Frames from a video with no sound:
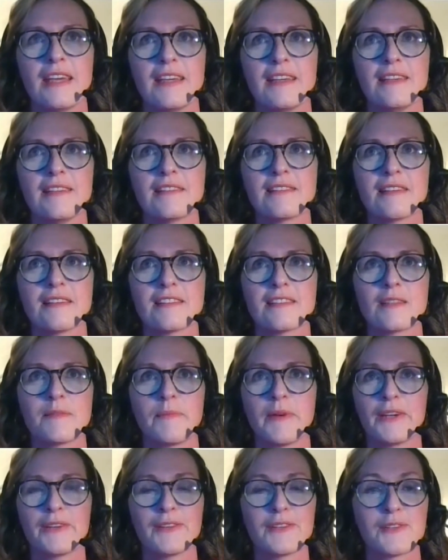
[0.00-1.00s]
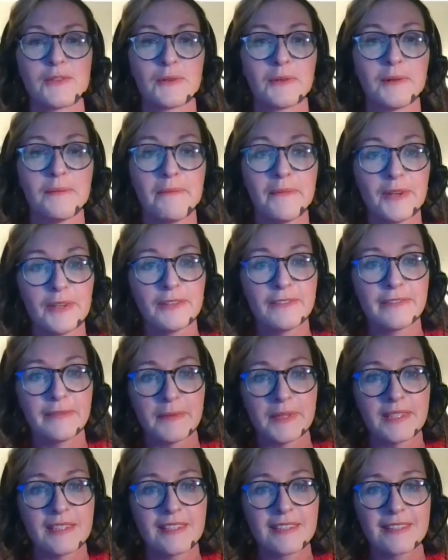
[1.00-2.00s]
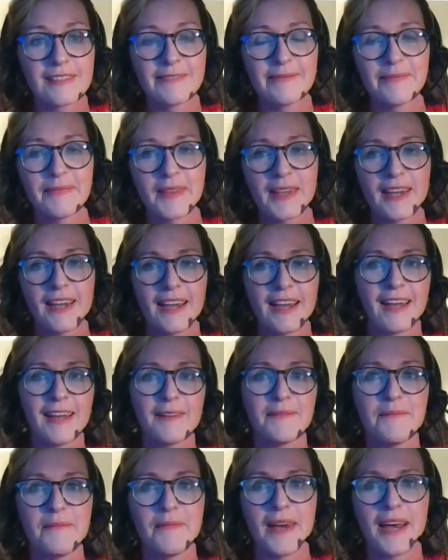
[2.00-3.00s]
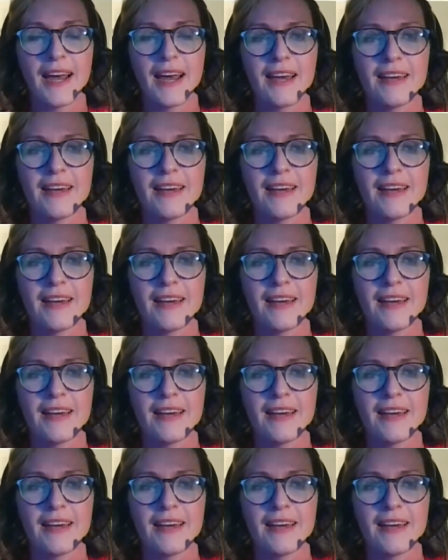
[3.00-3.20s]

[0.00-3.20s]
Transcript: is a spiritual movement. And